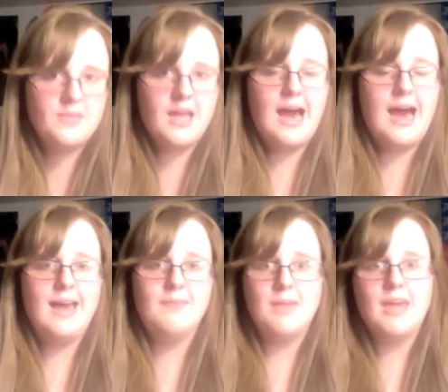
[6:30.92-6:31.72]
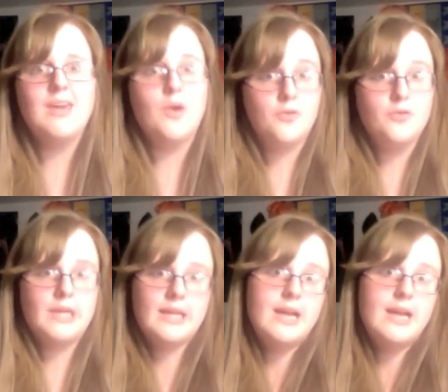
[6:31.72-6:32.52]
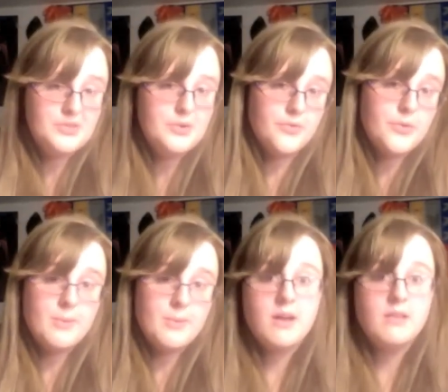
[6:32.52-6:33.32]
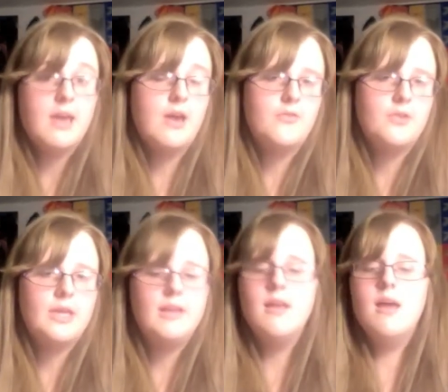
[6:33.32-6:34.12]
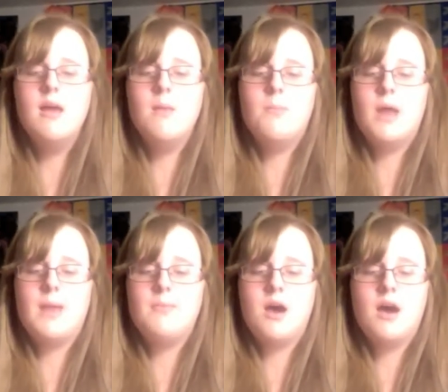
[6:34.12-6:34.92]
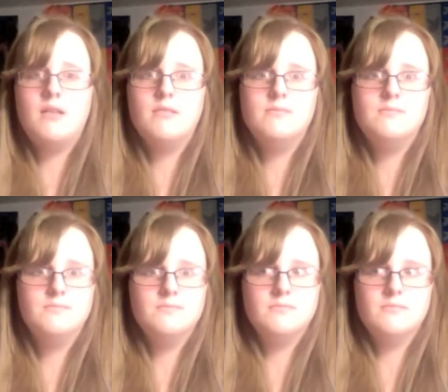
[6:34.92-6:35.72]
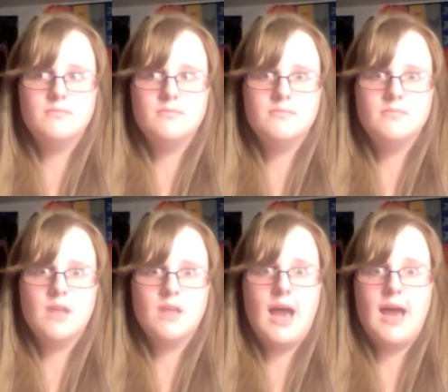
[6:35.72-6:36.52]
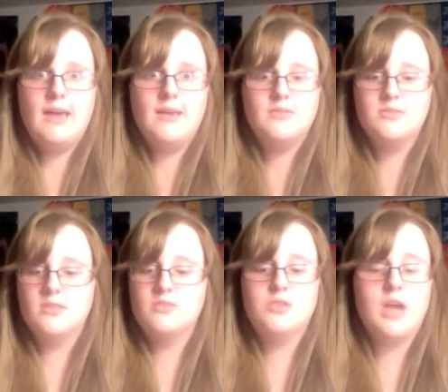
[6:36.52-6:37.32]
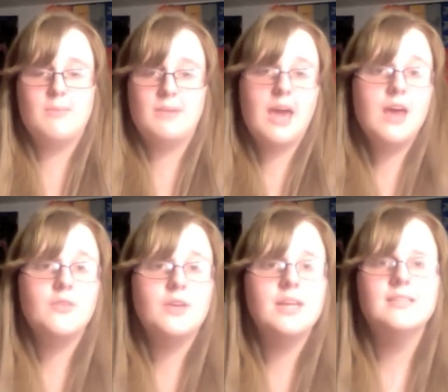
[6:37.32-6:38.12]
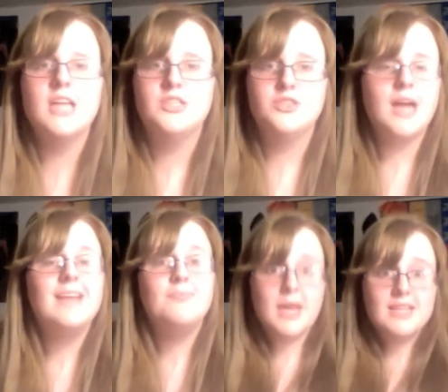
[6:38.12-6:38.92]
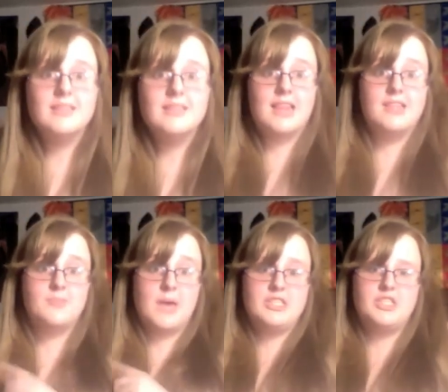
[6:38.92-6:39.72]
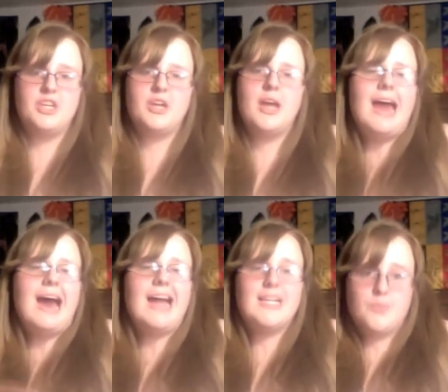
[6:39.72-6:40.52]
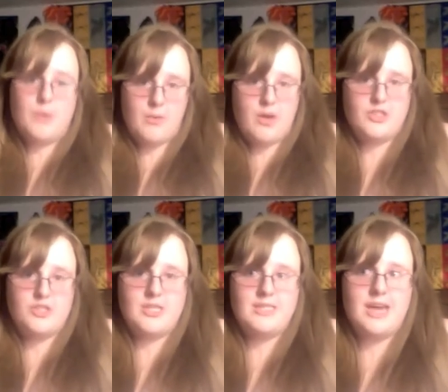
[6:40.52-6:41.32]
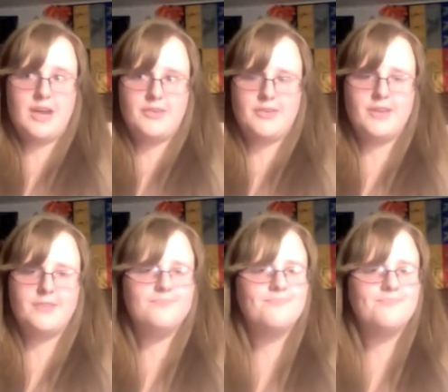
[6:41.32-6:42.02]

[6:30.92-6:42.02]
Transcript: I may overeat. I do overeat. I'm not gonna lie, I overeat. But I'm not. I track my calories. I basically, this past year, I did Weight Watchers the entire year.